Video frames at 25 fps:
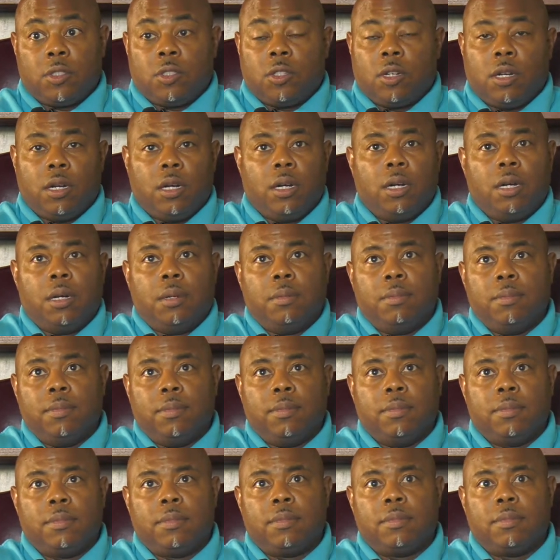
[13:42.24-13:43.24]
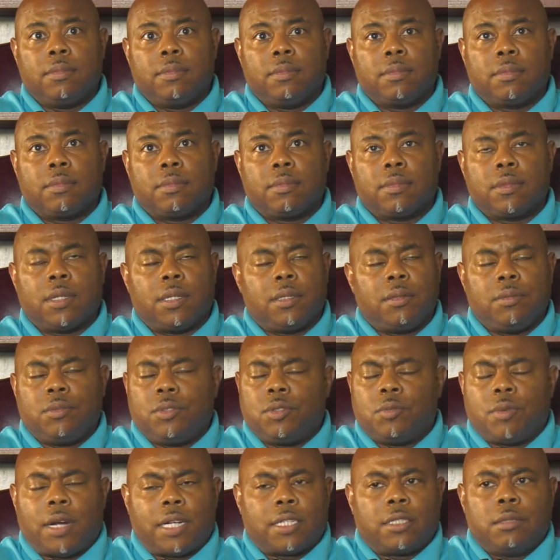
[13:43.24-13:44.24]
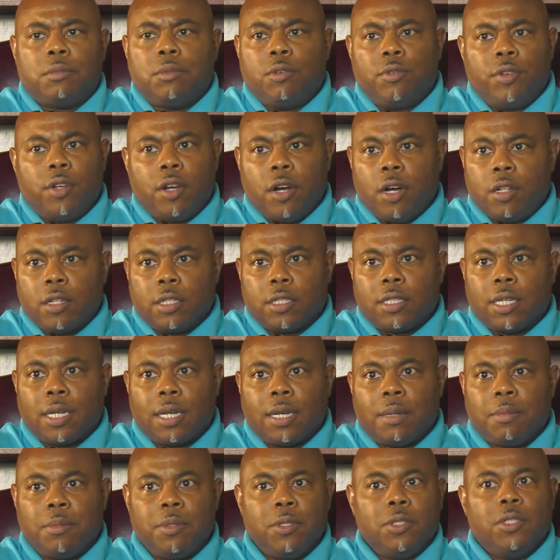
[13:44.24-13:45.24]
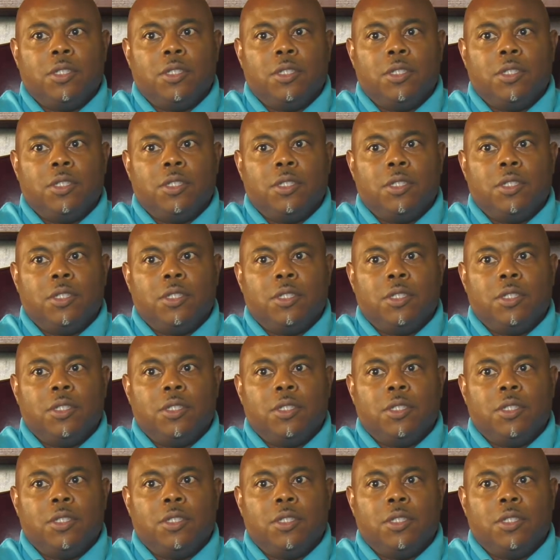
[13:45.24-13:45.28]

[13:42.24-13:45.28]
I used to watch the movie all the time.